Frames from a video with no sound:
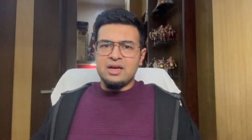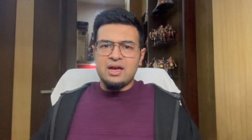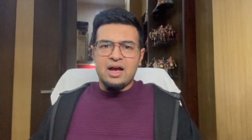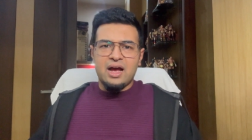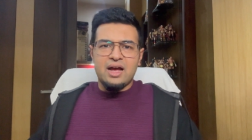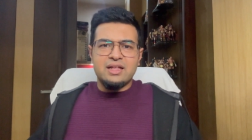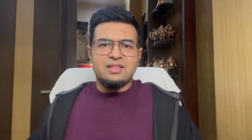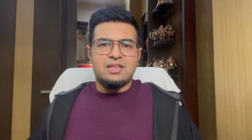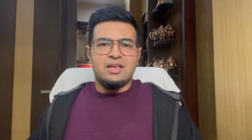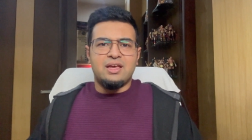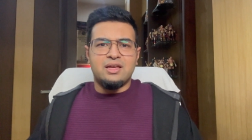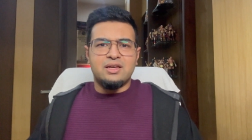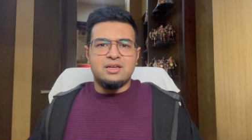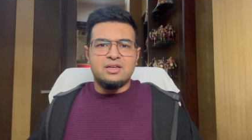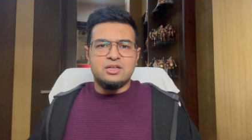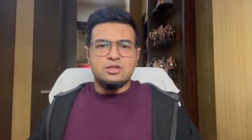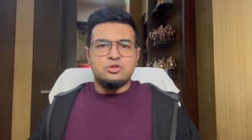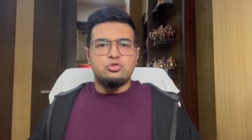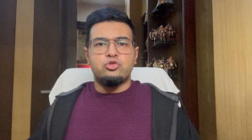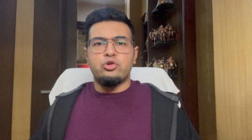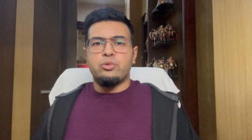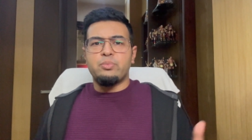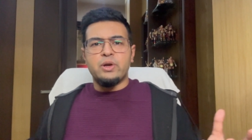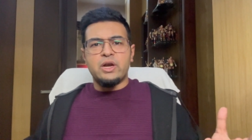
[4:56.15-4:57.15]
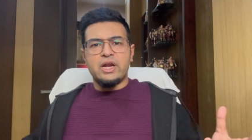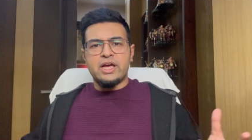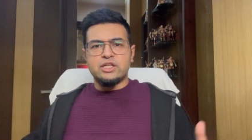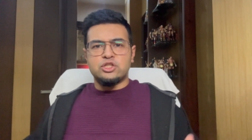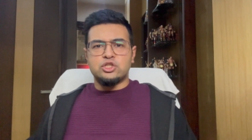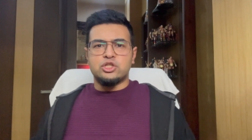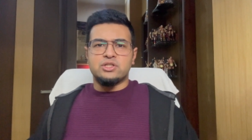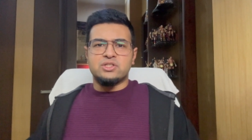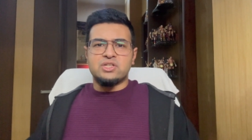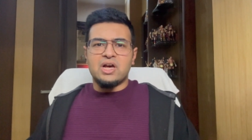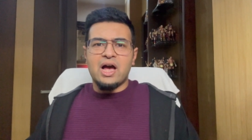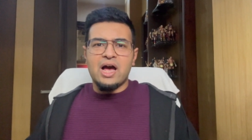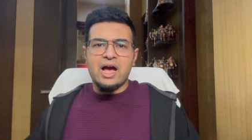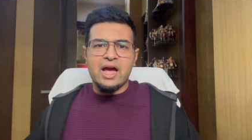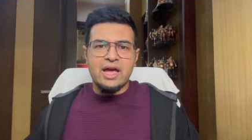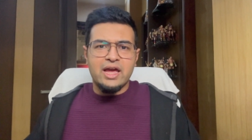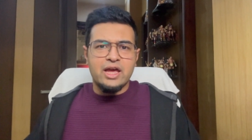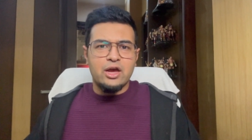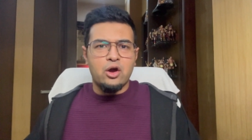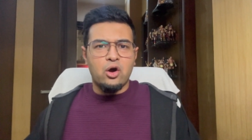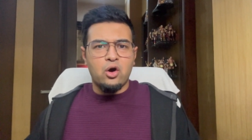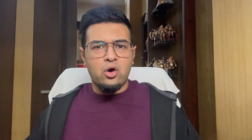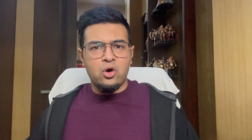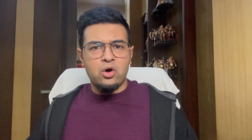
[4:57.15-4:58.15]
I think Triple H is
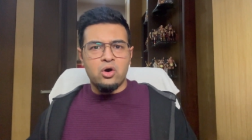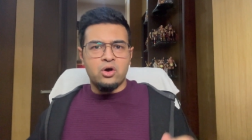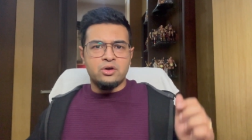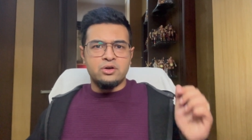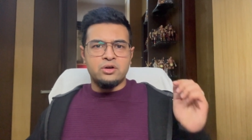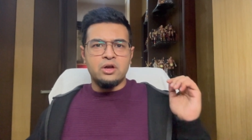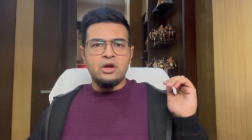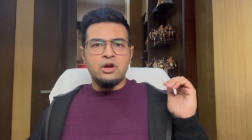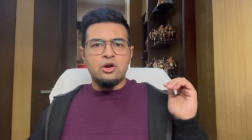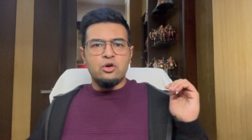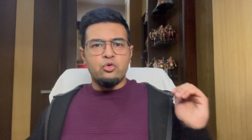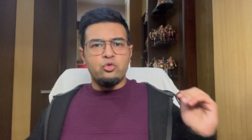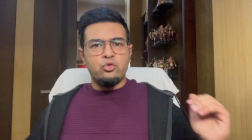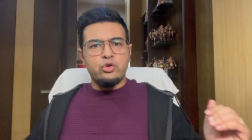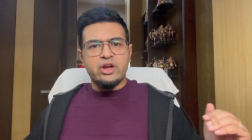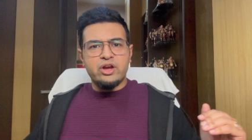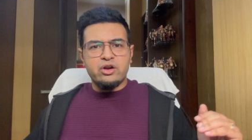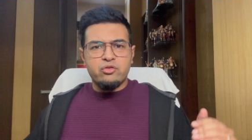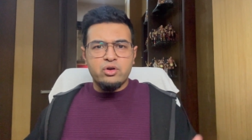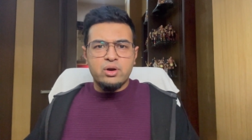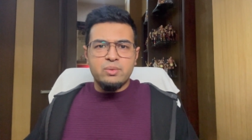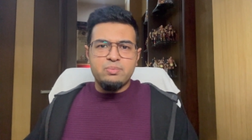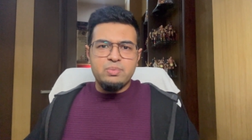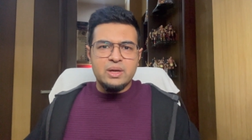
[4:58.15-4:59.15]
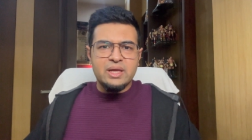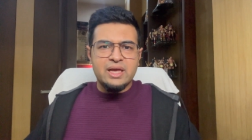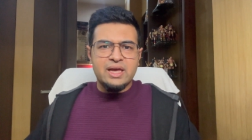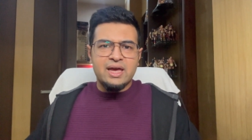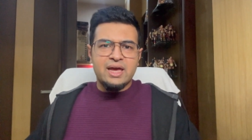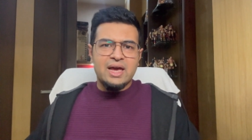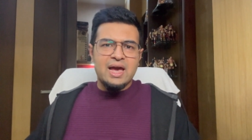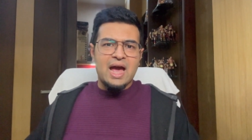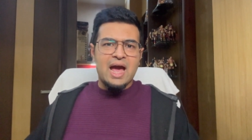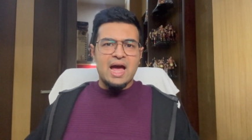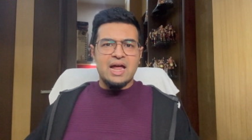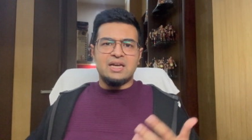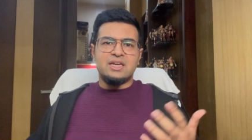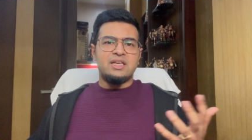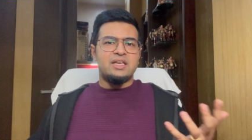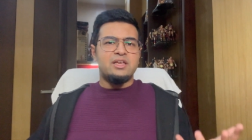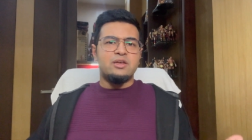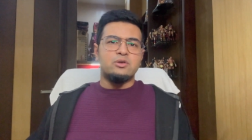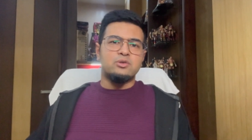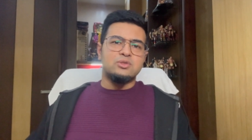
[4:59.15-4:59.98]
high on Rhea Ripley and Io